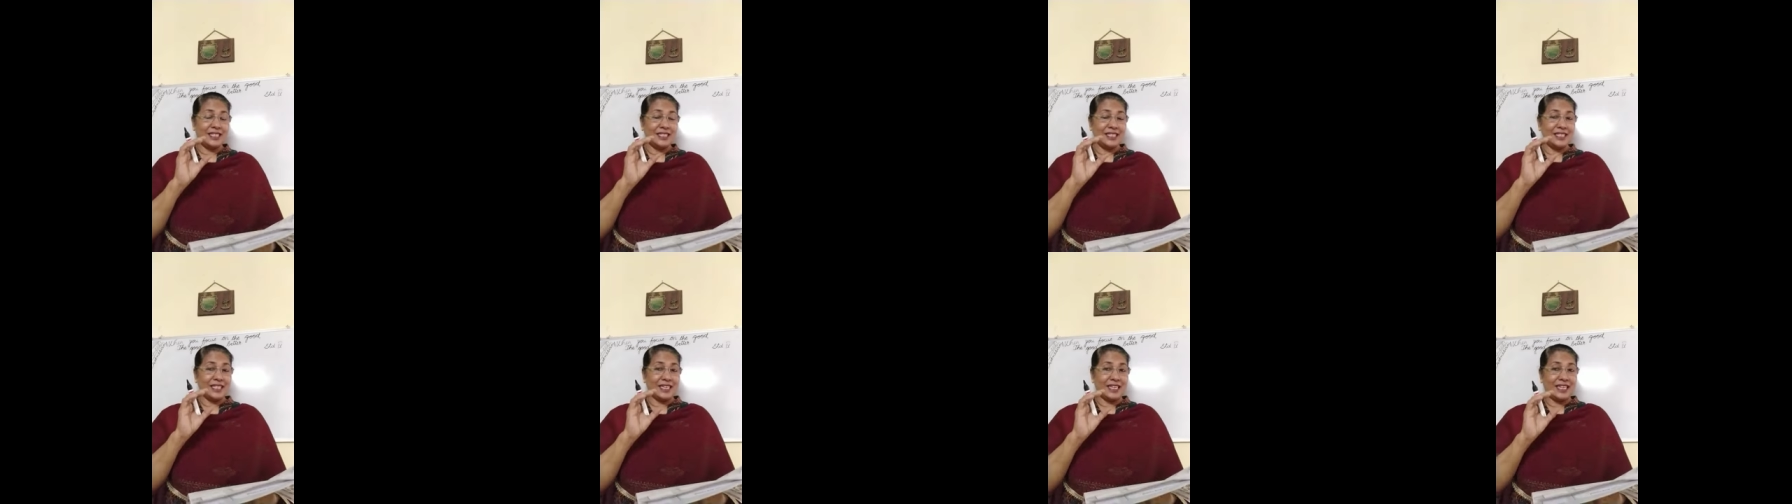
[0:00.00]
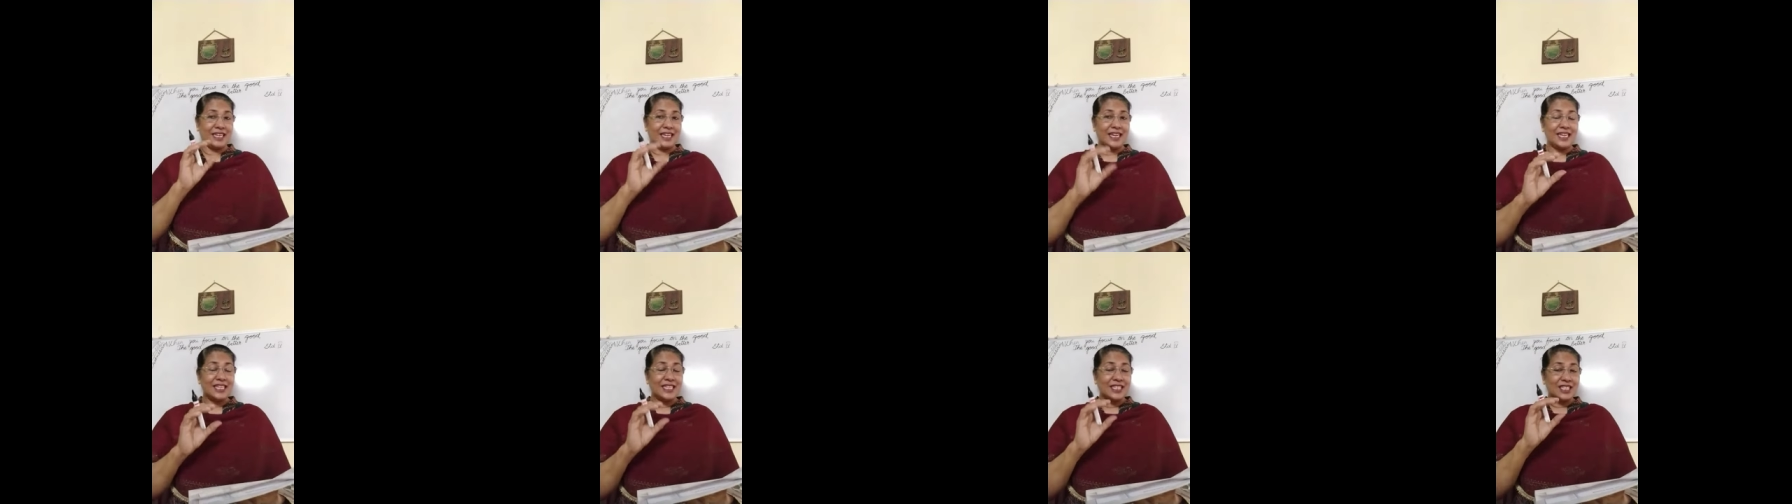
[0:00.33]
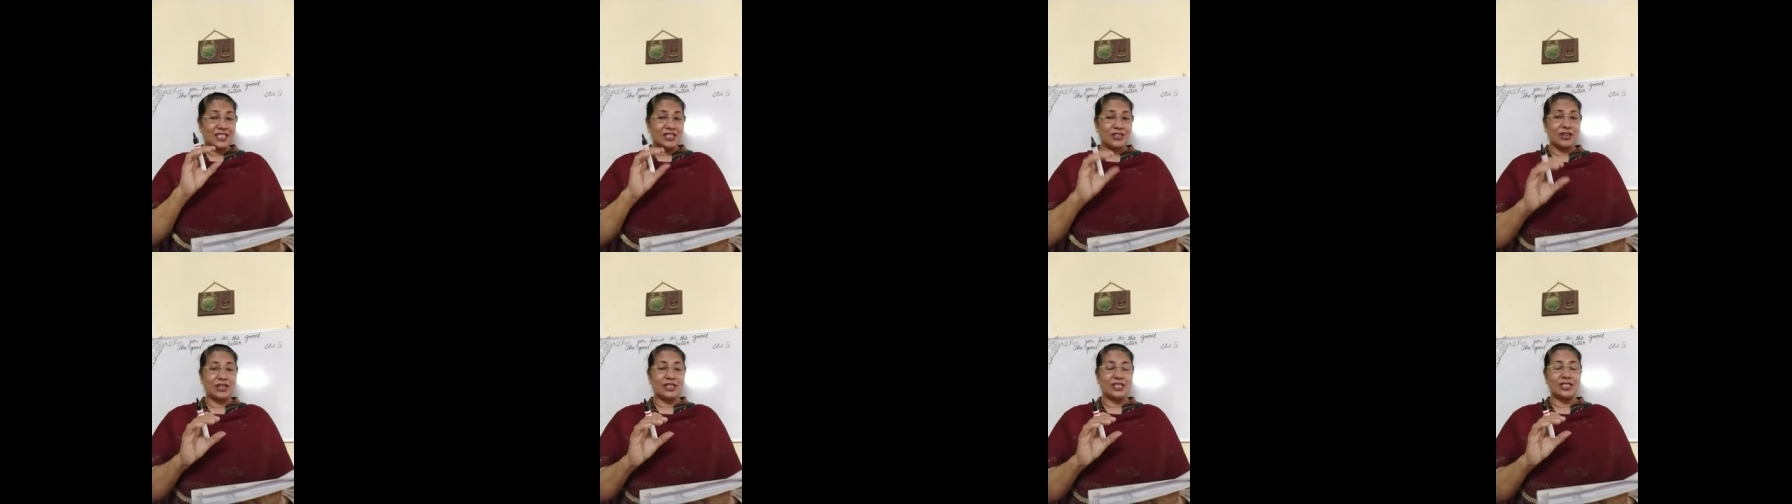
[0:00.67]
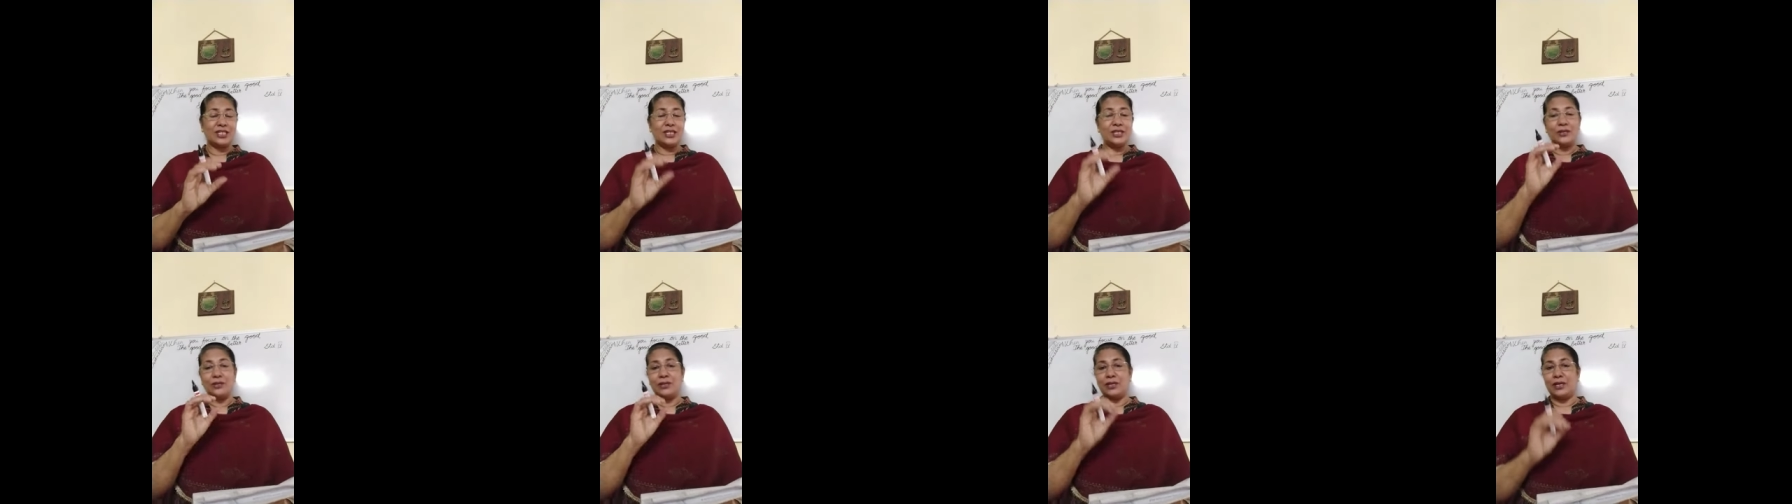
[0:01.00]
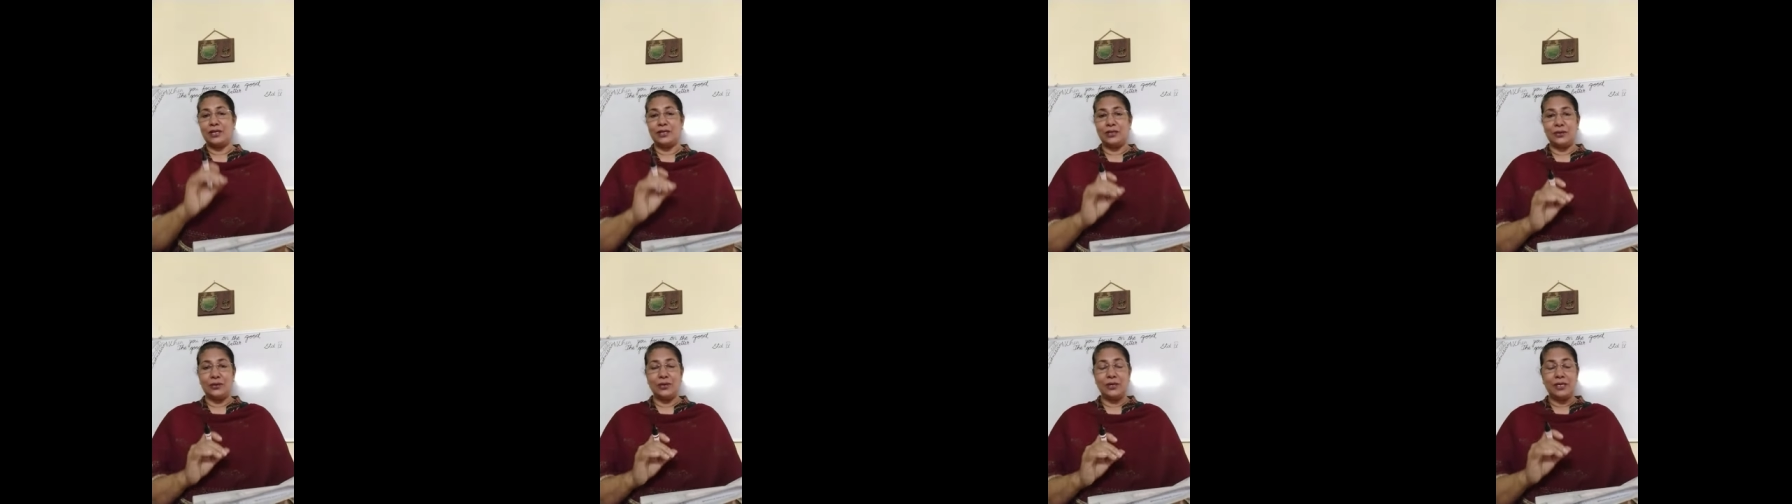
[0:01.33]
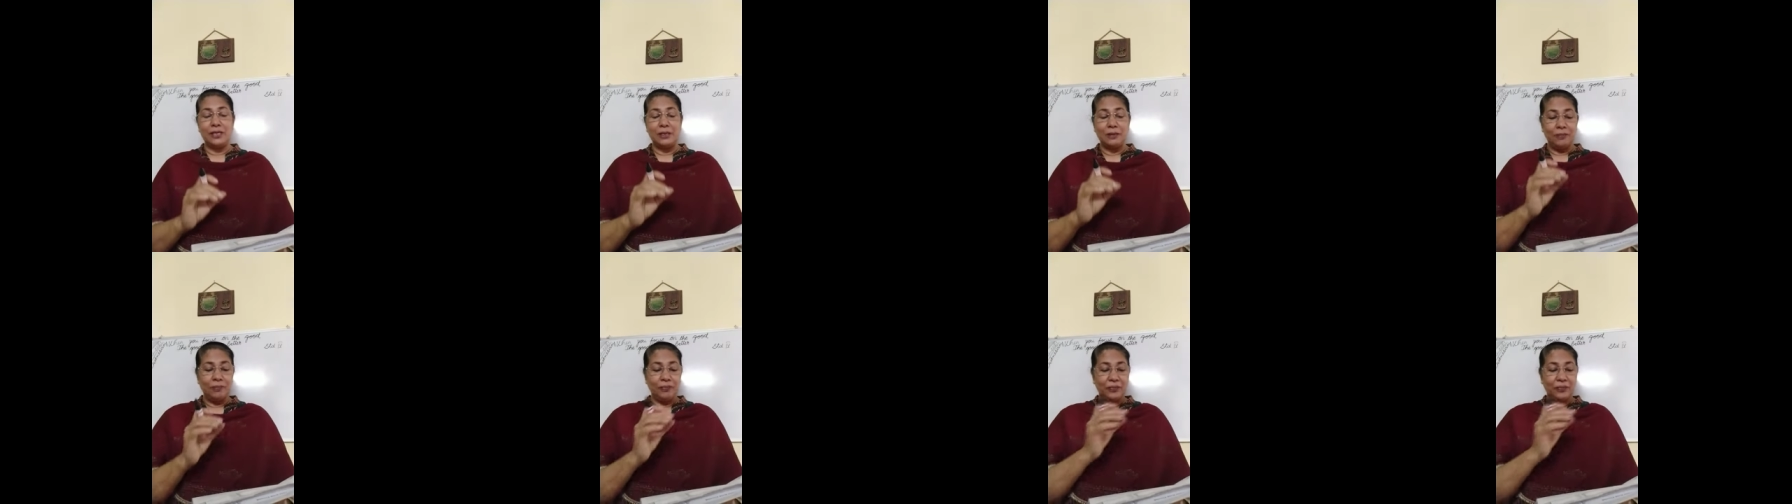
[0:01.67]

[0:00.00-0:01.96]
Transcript: the correct structure, you can do it.